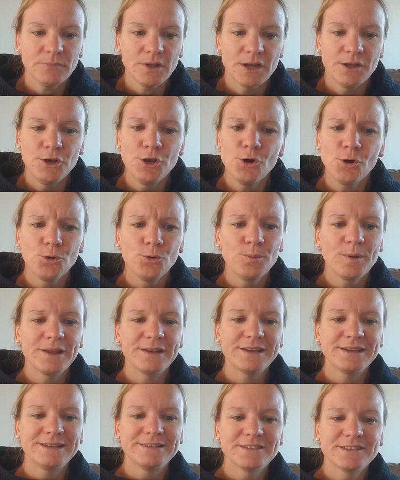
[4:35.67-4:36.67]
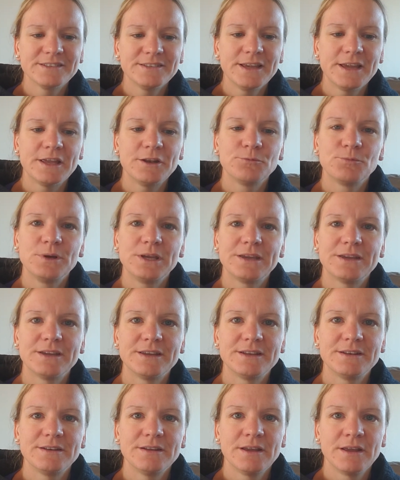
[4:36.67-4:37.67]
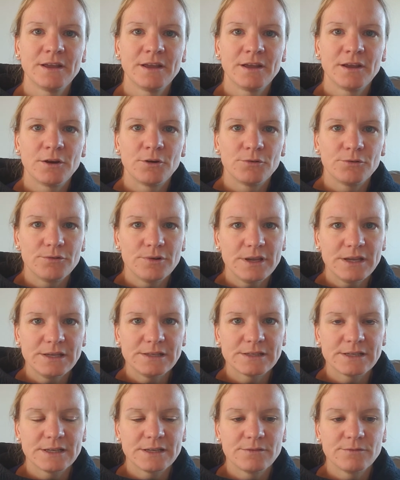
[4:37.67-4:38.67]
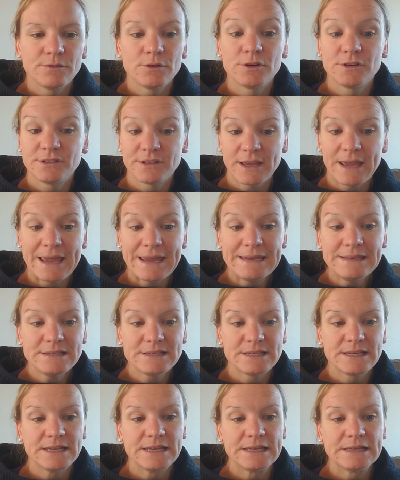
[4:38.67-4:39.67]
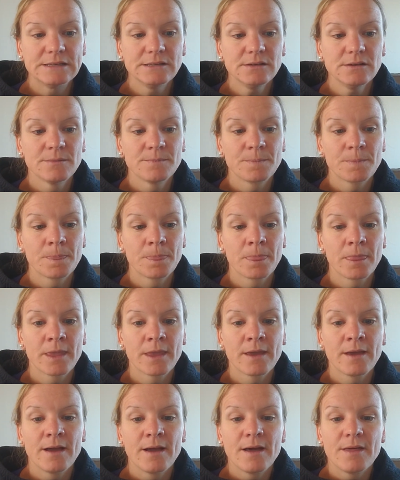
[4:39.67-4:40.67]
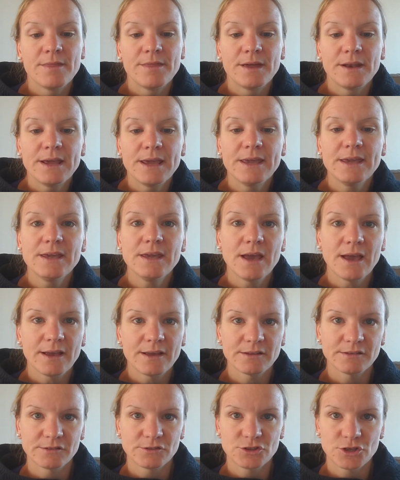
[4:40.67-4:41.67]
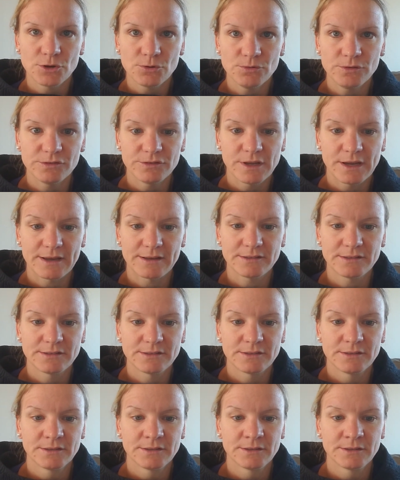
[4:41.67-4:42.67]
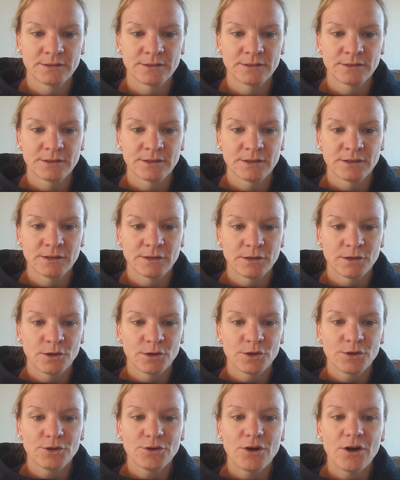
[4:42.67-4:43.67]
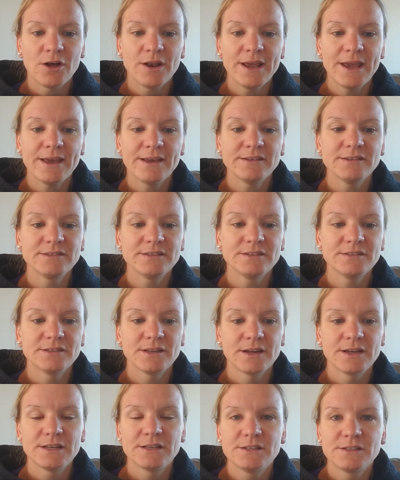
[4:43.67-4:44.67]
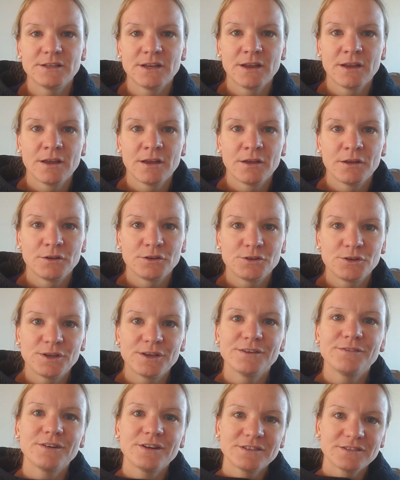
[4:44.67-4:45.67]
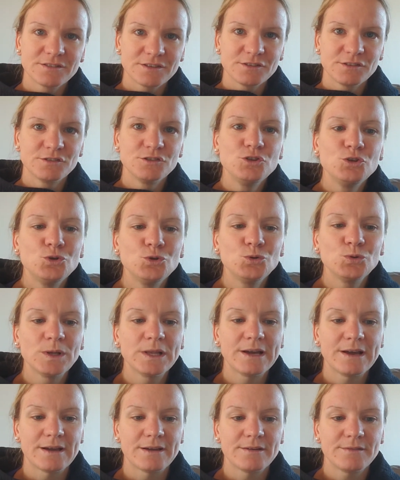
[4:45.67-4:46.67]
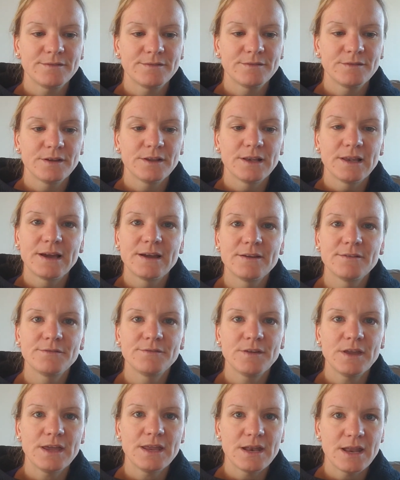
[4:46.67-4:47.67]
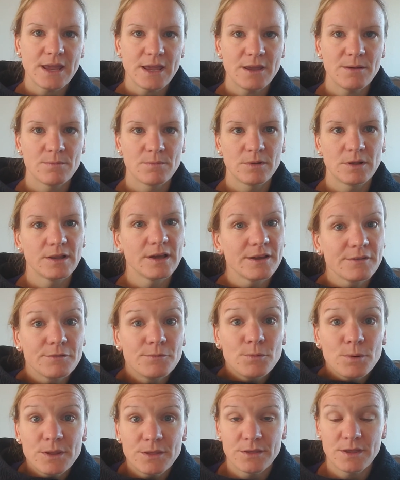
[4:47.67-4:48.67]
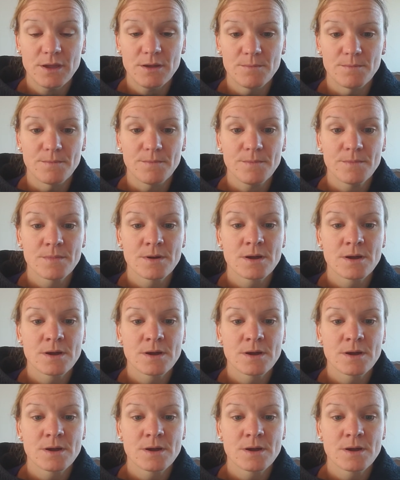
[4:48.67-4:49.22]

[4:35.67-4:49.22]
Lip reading: No, but instead we can read in verse 18 that He has chosen us. God has decided to give us this new life, a life in Him, a life with Him.